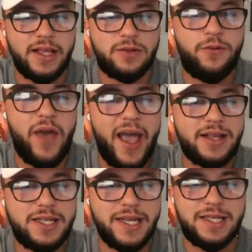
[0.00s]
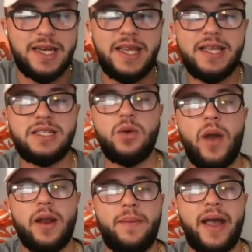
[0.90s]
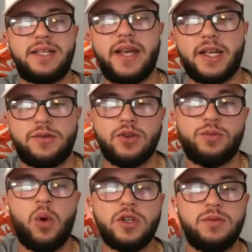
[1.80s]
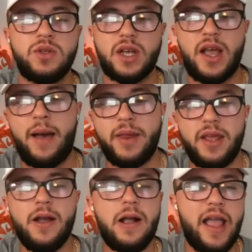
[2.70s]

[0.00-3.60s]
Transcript: It's fast, it's an easy way to tickets for sports, music, comedy,